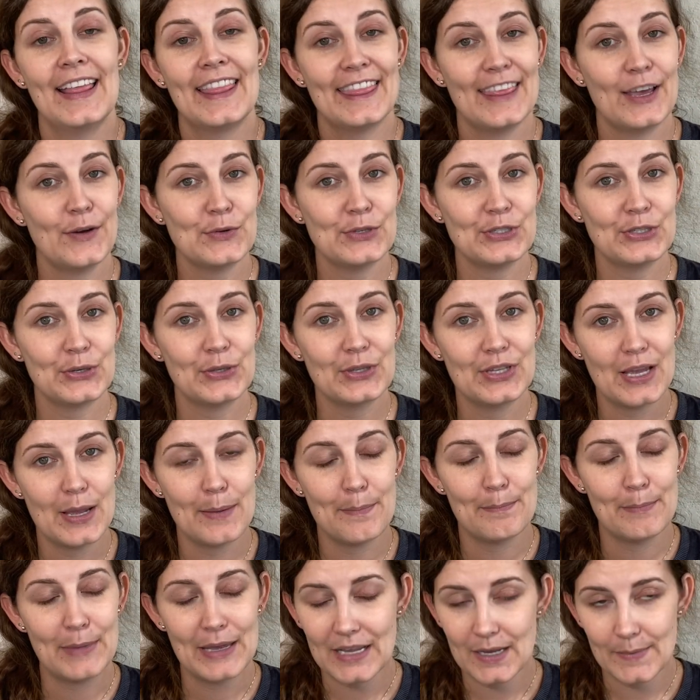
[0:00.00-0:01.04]
That was the only
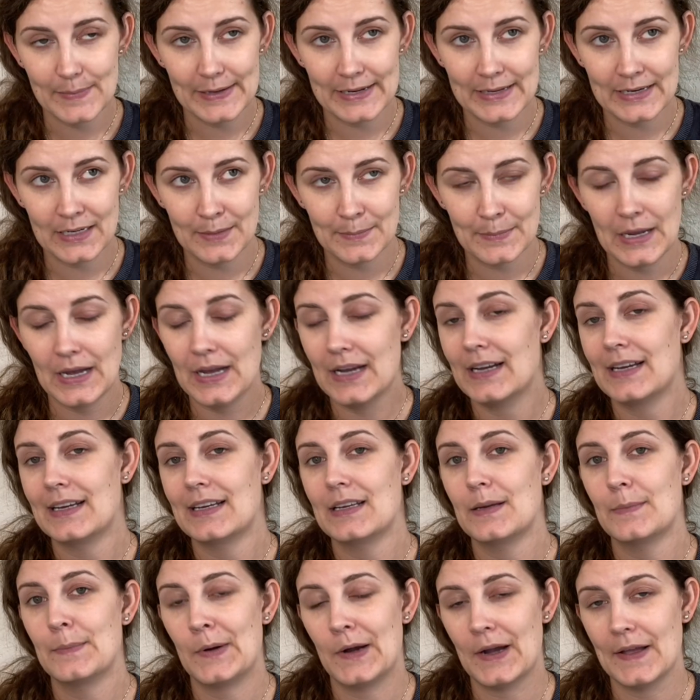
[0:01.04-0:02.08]
makeup item
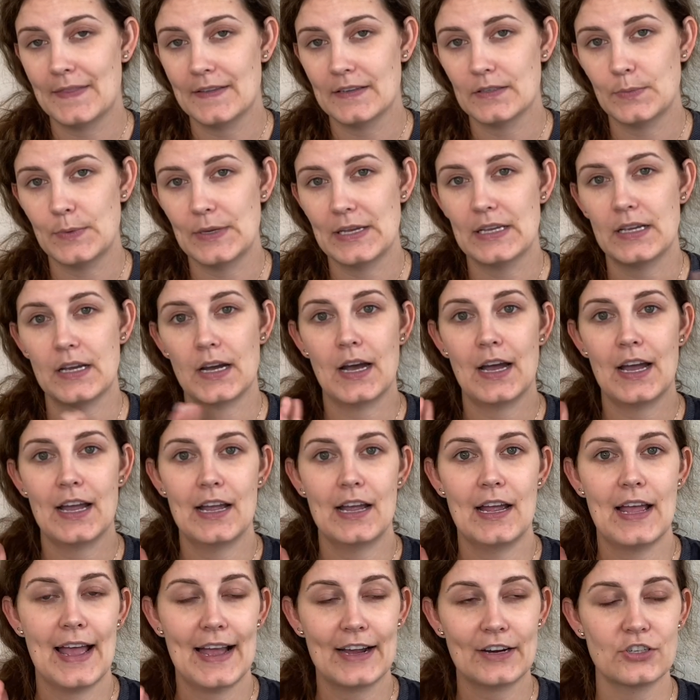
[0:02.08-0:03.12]
I bought this week.
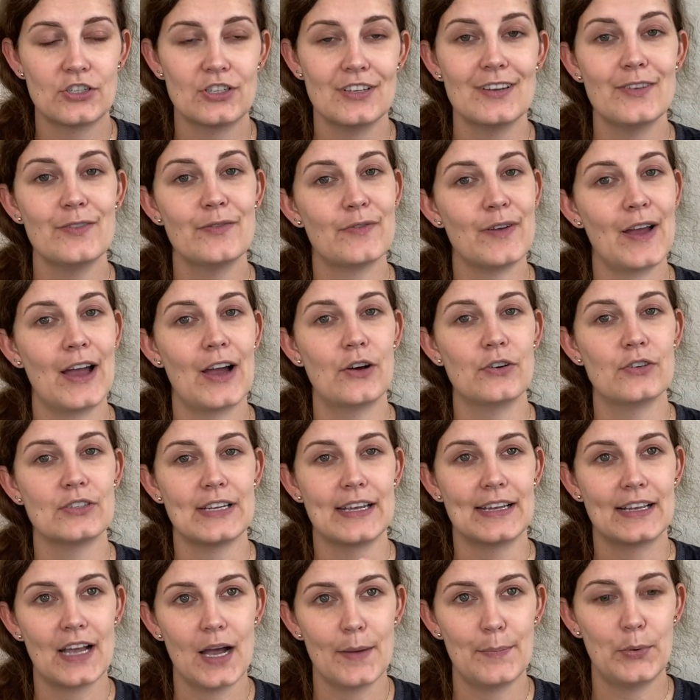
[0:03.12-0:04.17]
I actually found
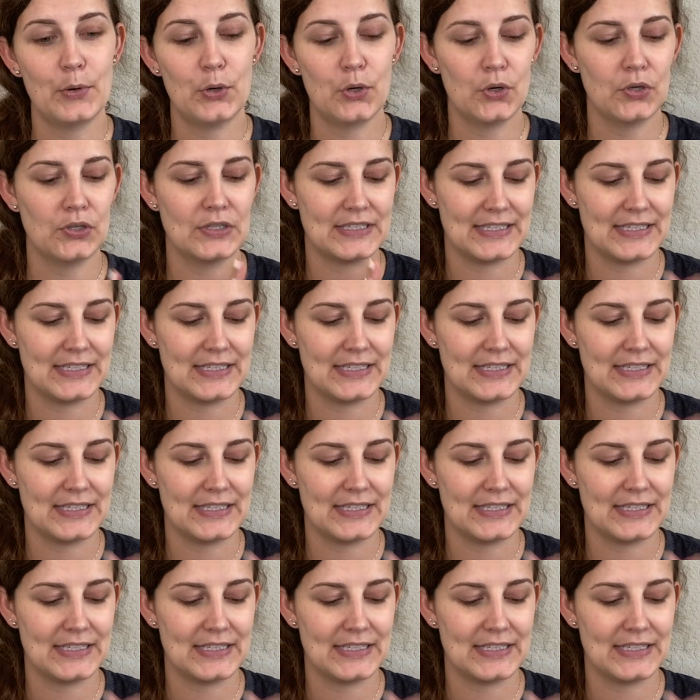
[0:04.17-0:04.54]
a couple